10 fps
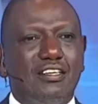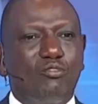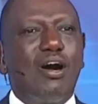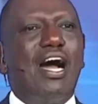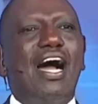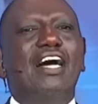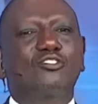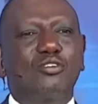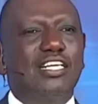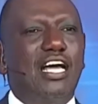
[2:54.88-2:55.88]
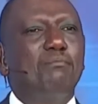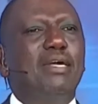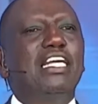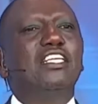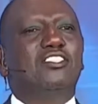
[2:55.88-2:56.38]
were actually a
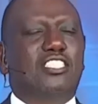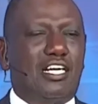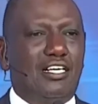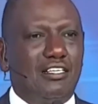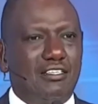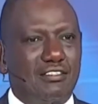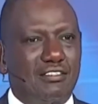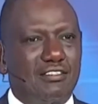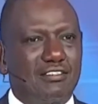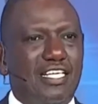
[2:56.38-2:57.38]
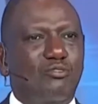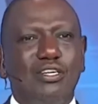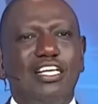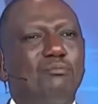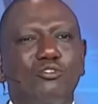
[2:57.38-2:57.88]
militia that
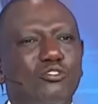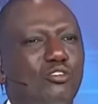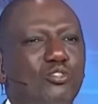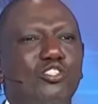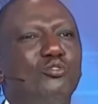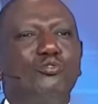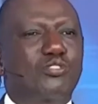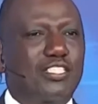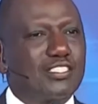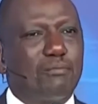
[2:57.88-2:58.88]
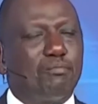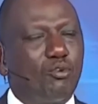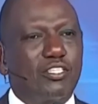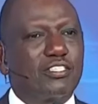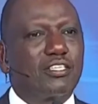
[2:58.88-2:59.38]
William Ruto would use at some
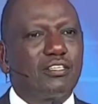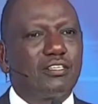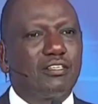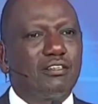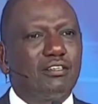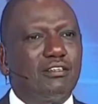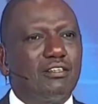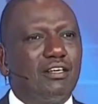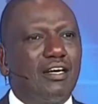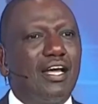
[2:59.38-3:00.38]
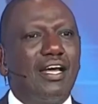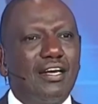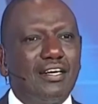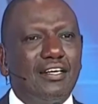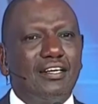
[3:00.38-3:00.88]
point.
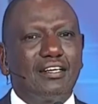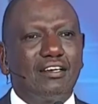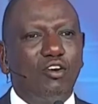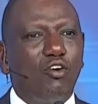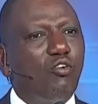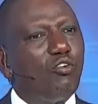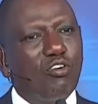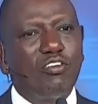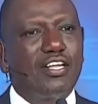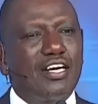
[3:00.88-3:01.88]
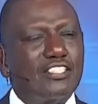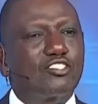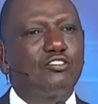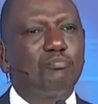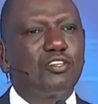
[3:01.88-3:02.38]
And all the
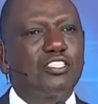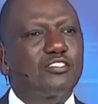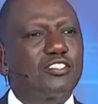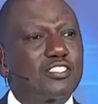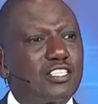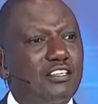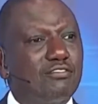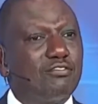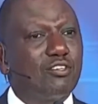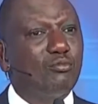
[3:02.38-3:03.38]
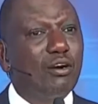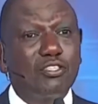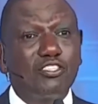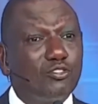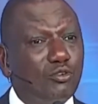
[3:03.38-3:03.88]
National Police Reserve were
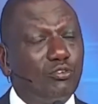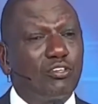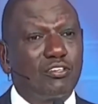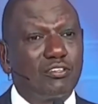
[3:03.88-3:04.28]
withdrawn.